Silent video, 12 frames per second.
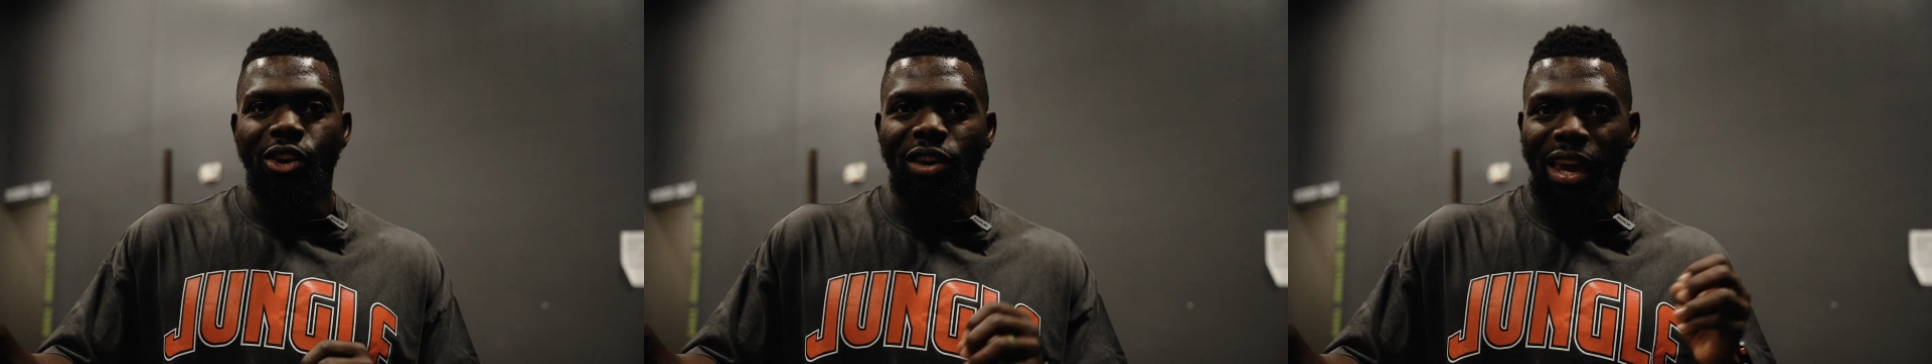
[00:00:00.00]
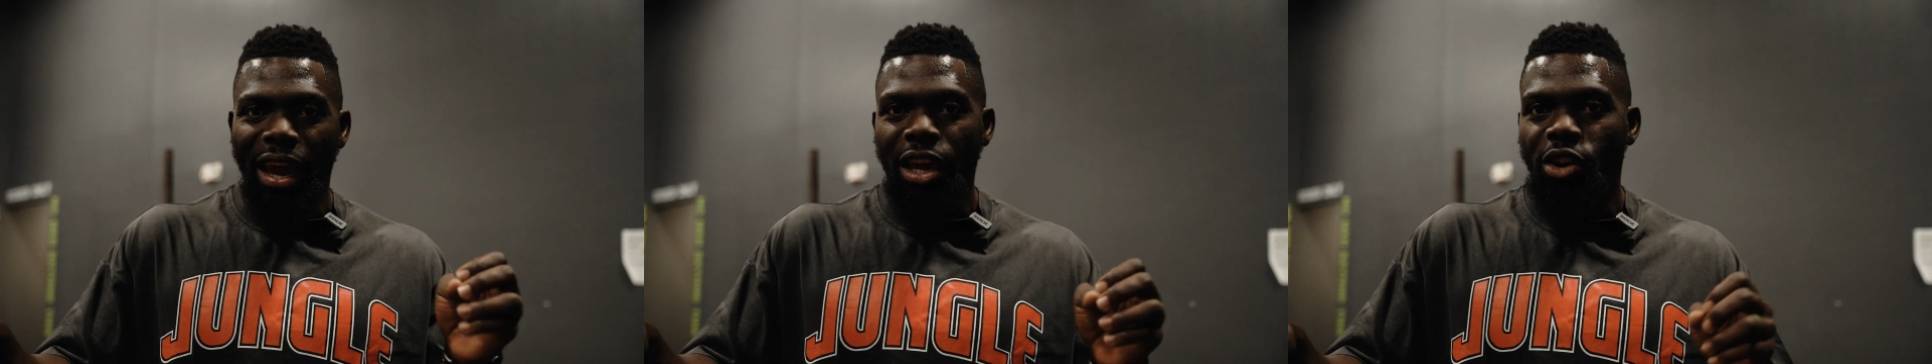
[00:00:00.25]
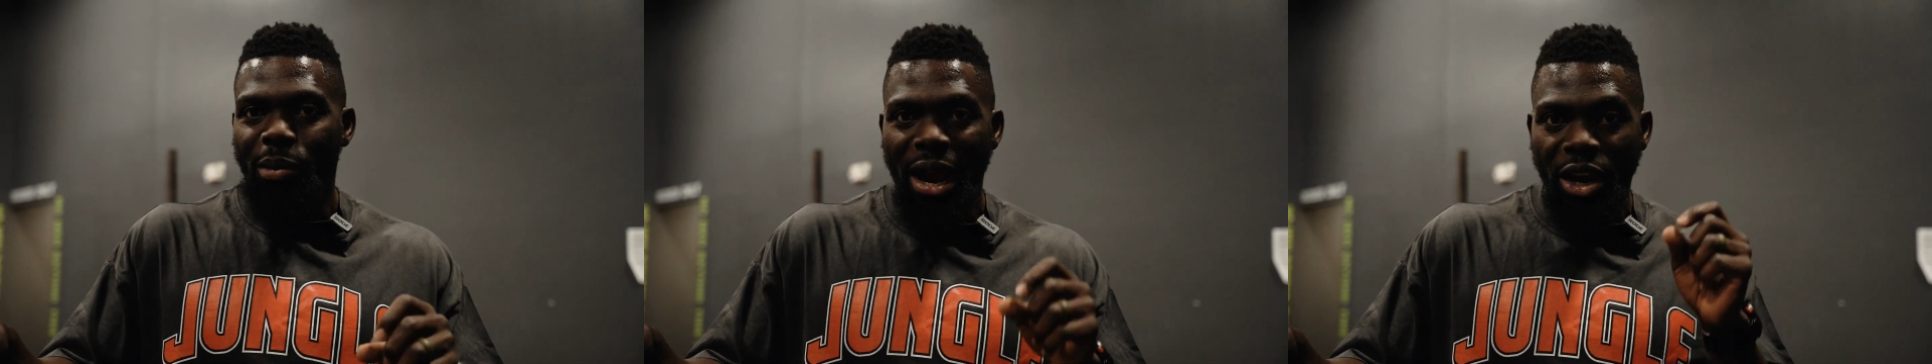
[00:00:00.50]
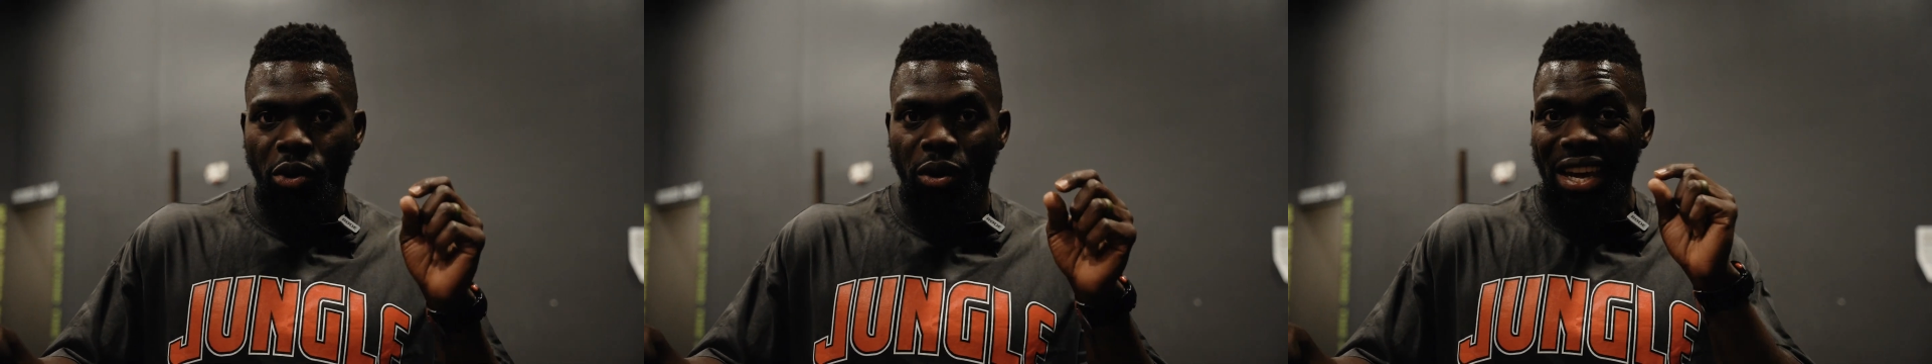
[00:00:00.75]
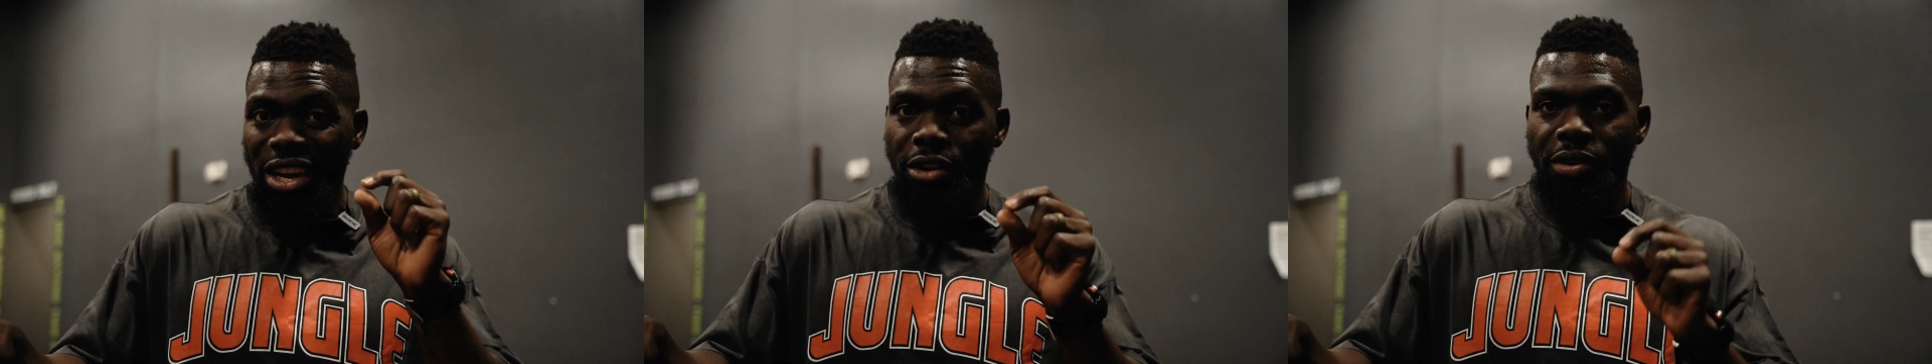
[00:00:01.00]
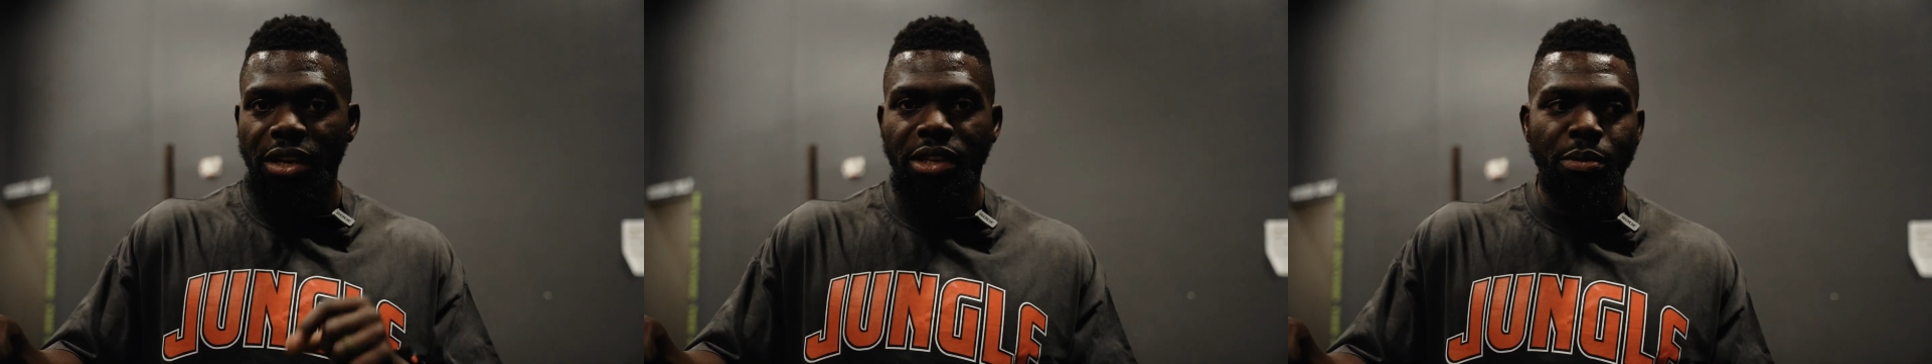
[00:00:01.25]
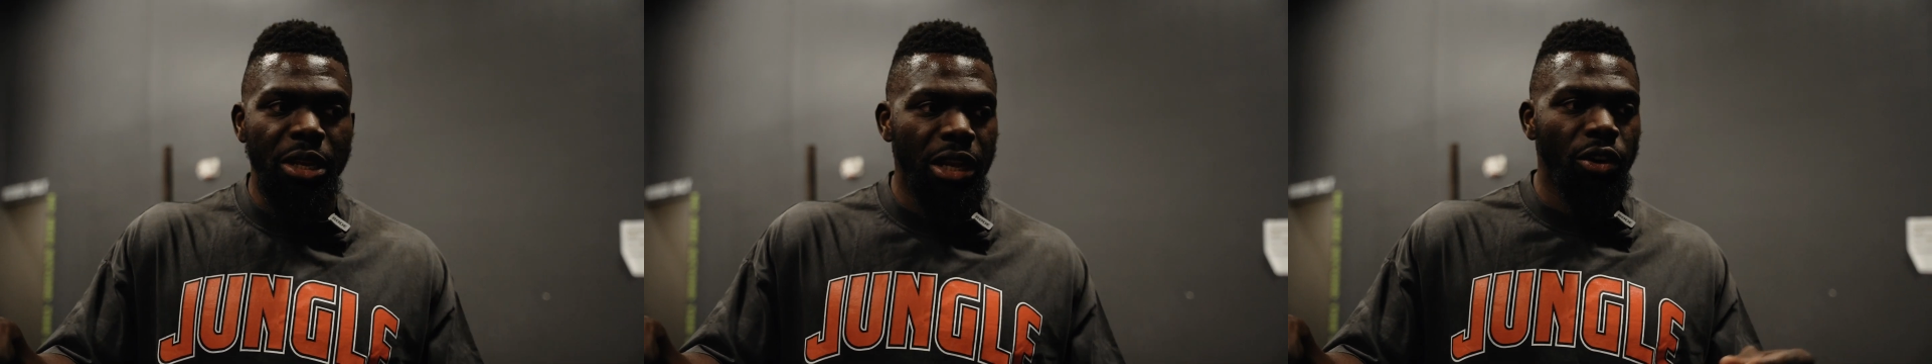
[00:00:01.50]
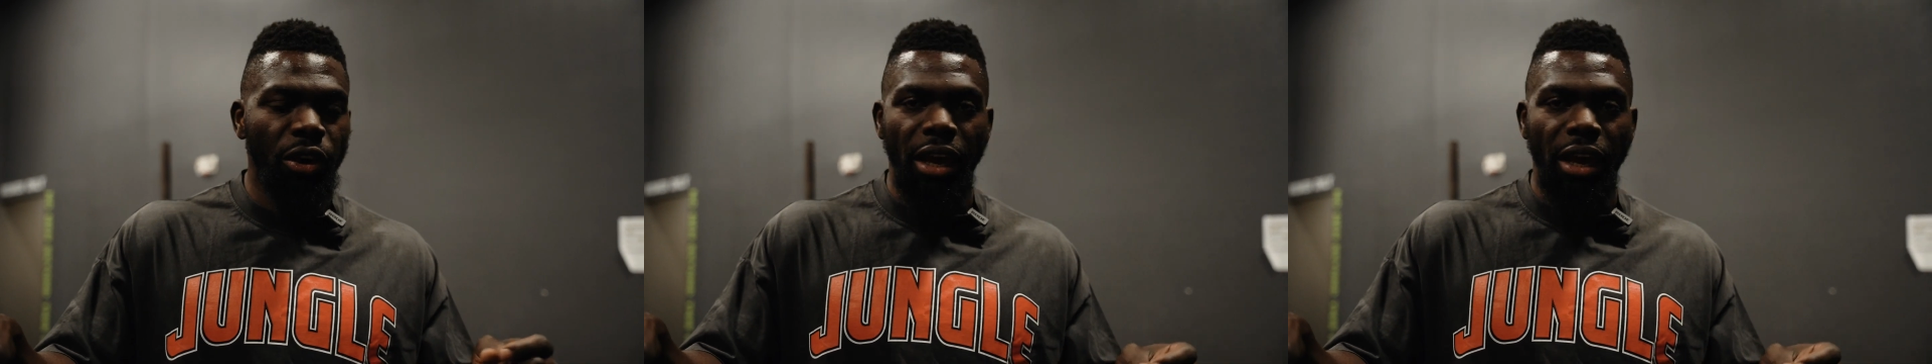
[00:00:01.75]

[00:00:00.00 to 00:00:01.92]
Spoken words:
gain or micro increase, meaning,